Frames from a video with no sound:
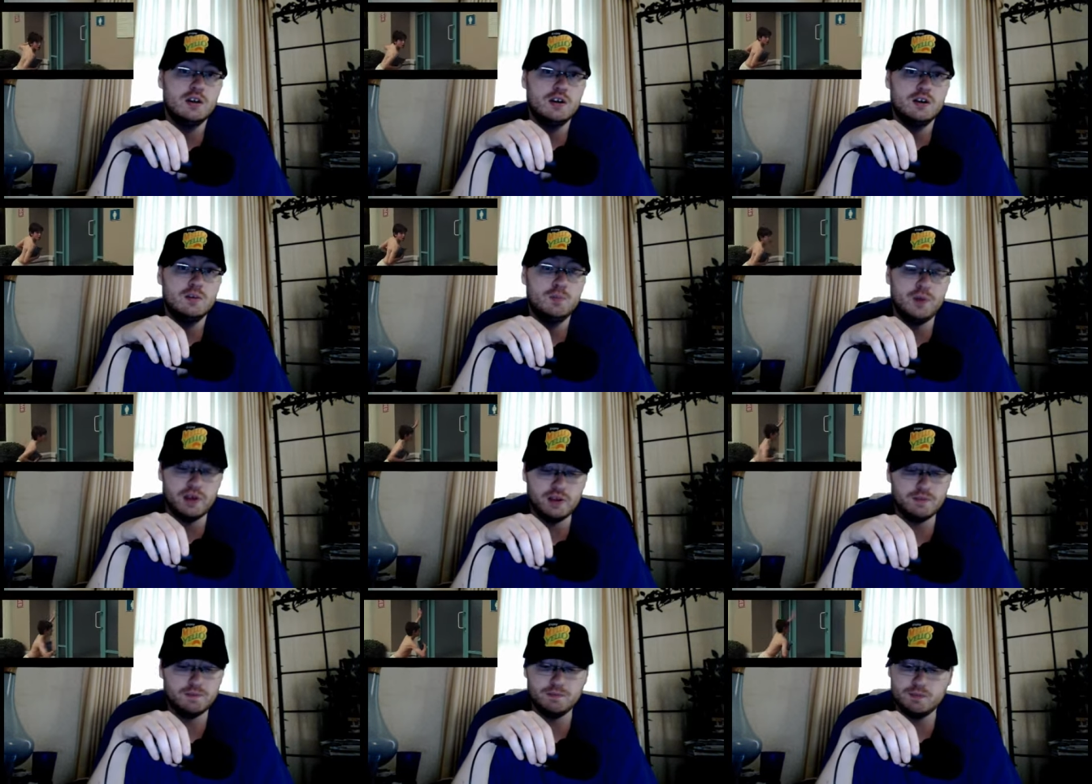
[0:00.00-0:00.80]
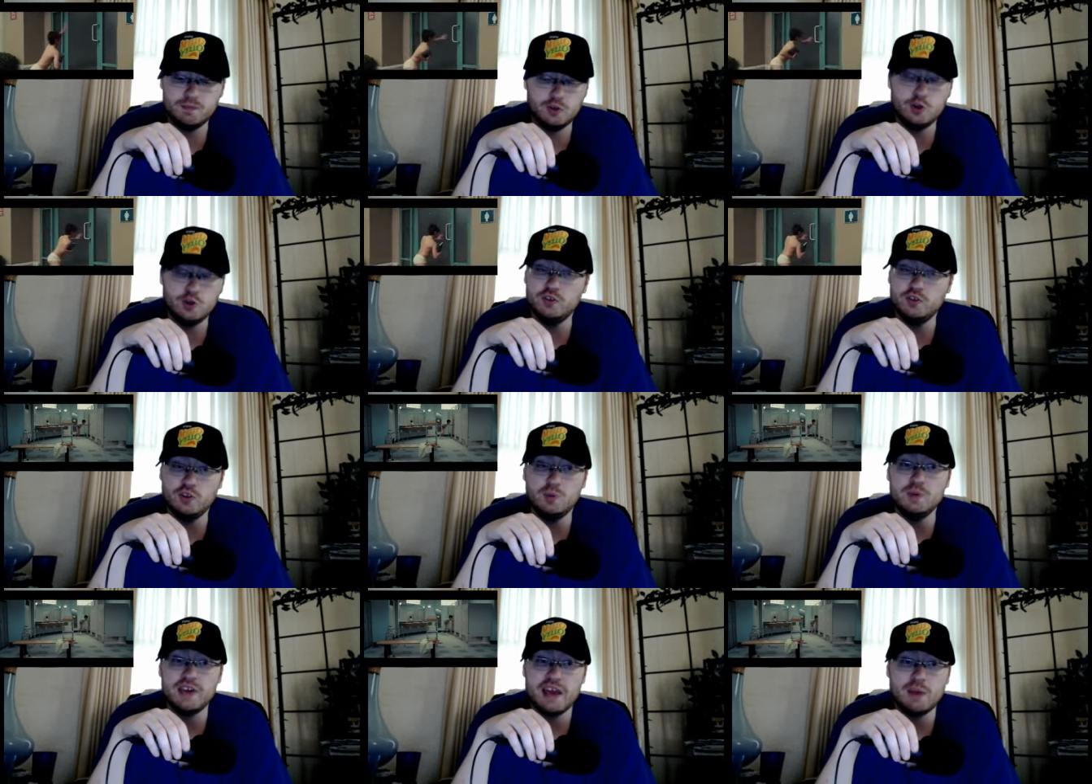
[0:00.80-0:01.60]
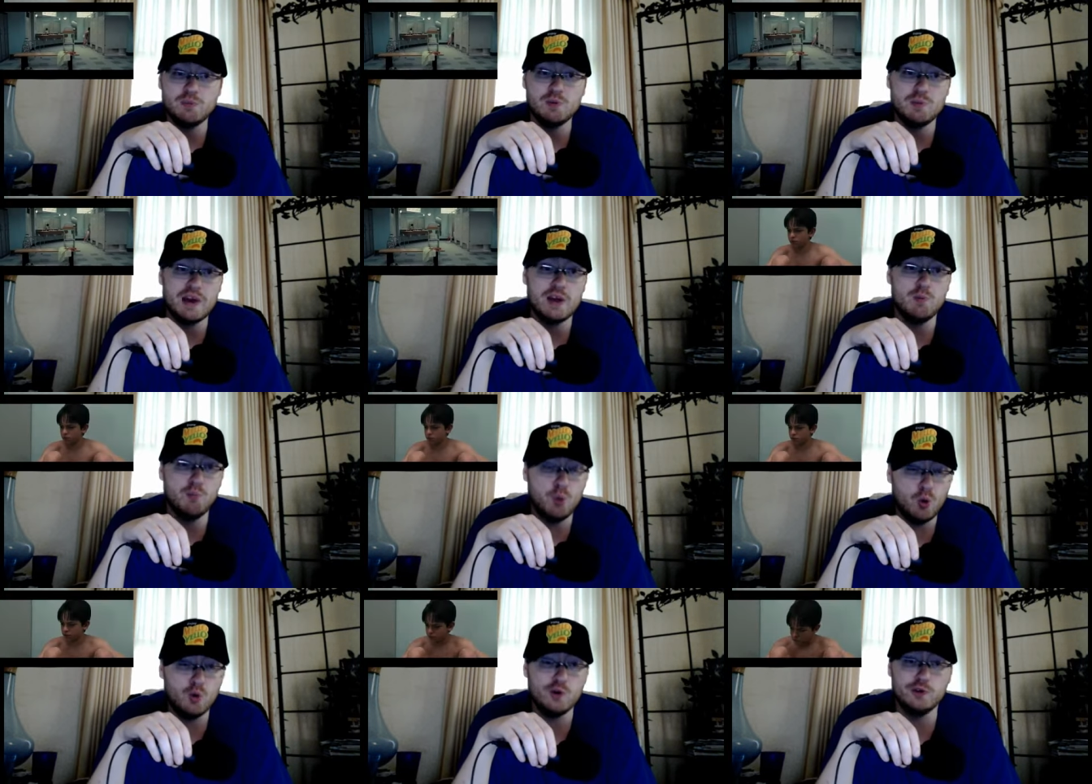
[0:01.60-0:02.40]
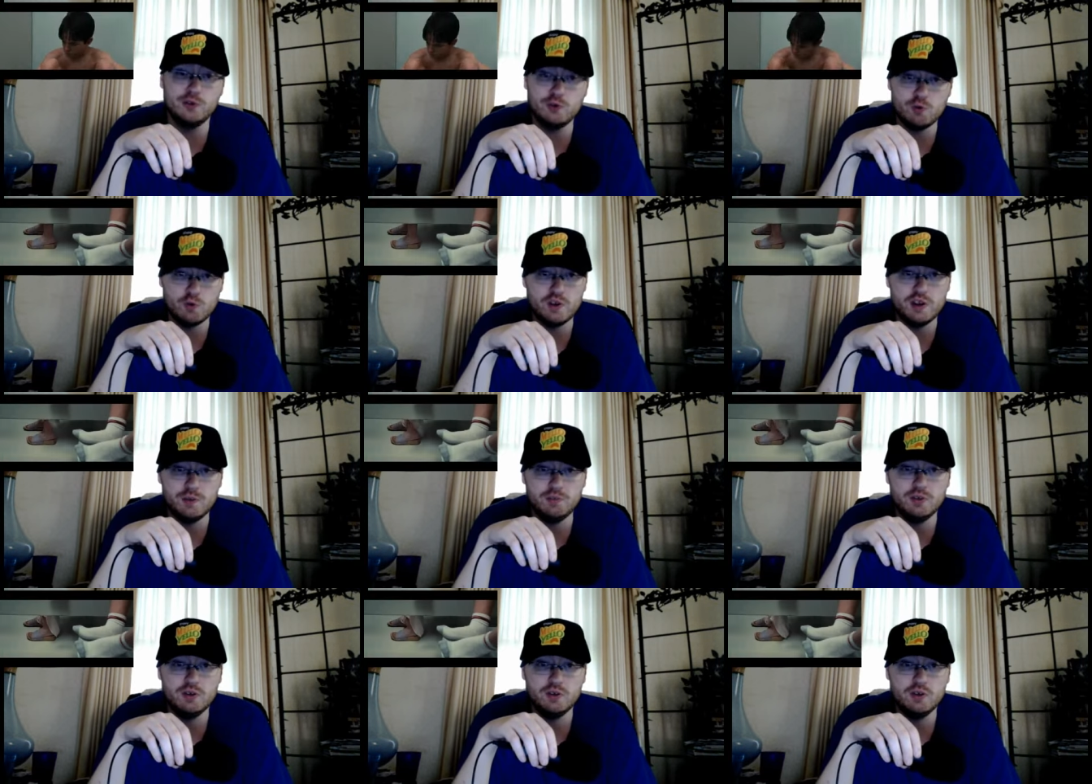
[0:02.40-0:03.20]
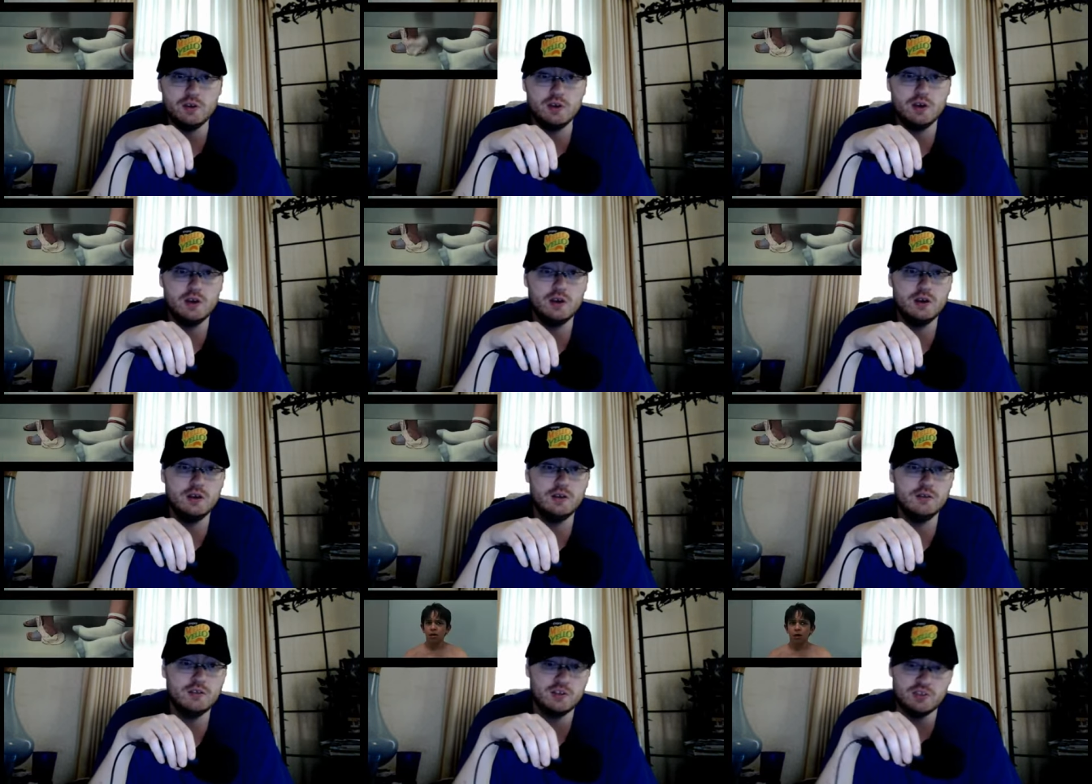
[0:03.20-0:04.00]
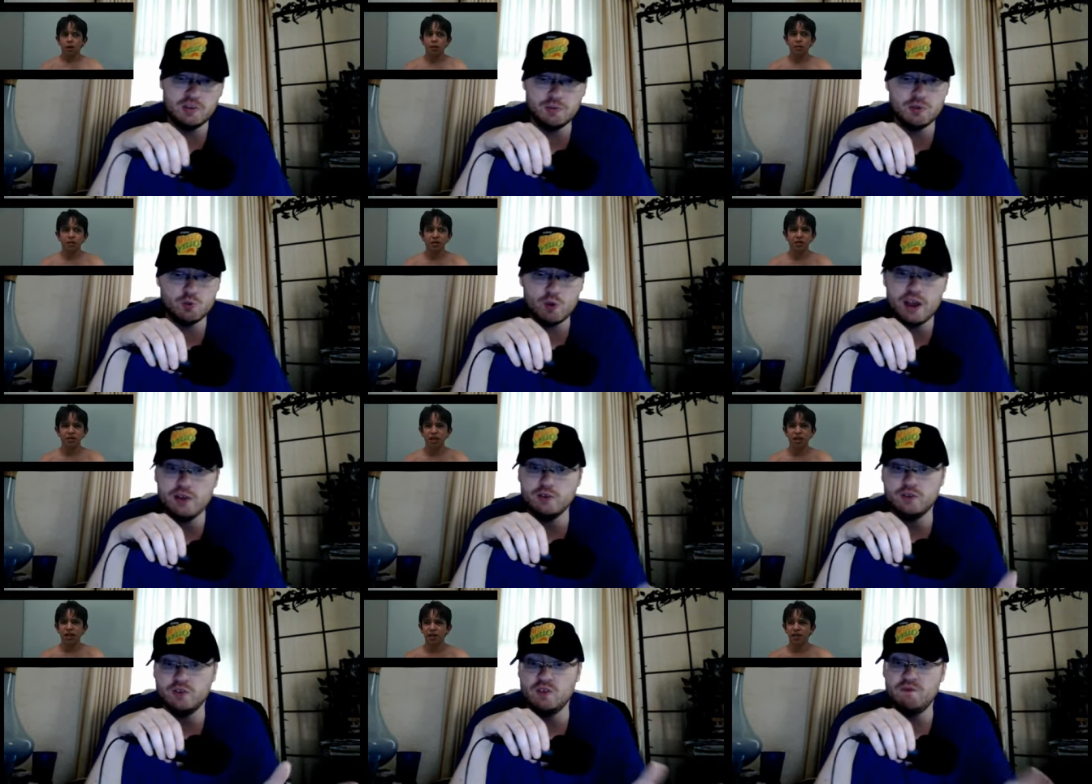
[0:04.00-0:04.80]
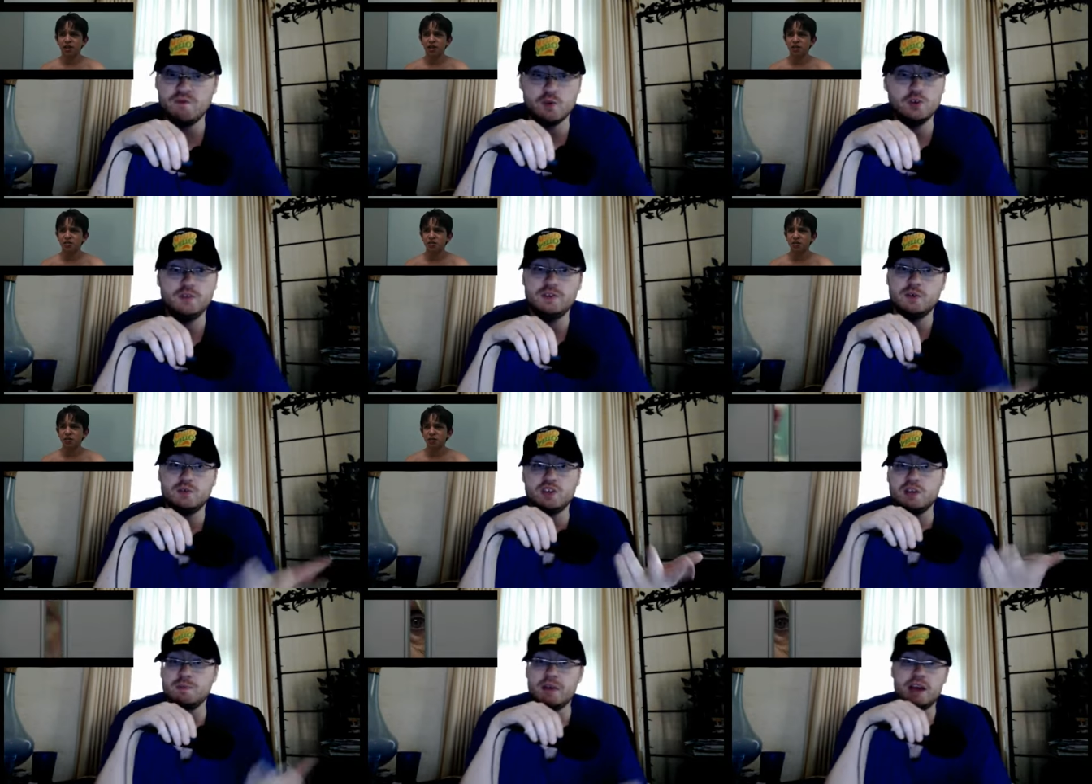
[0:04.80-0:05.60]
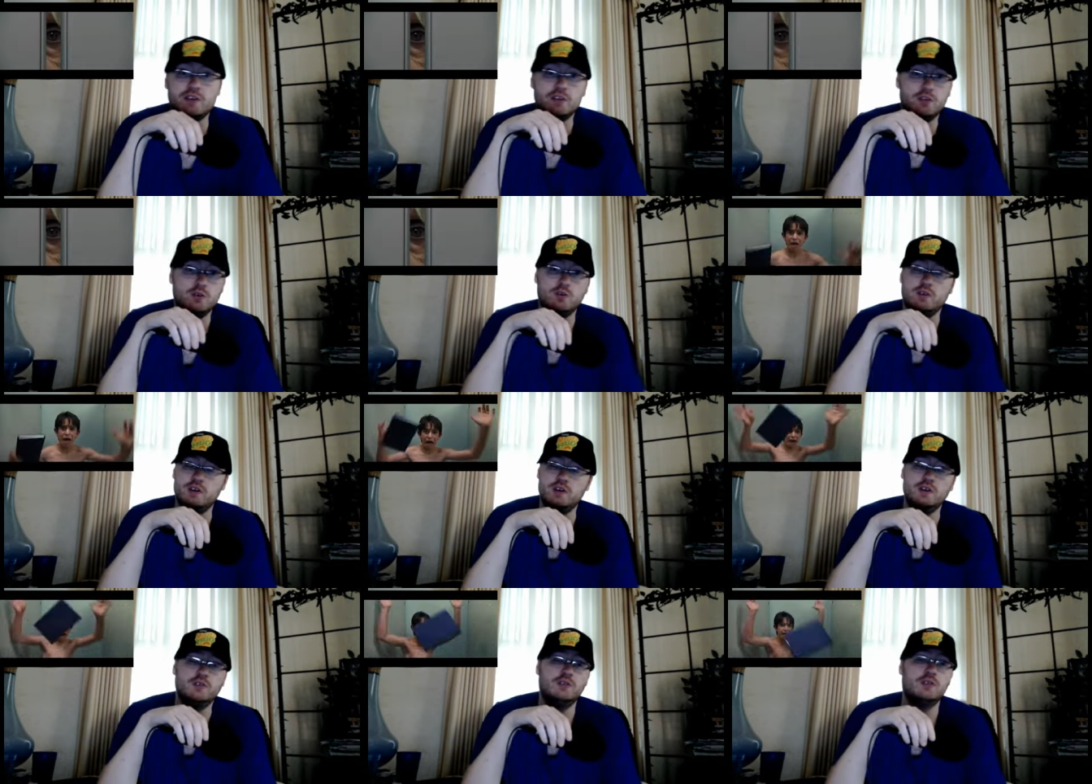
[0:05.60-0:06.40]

But should still be hampered by a poor script, since some of the writers from the first film came back to do this.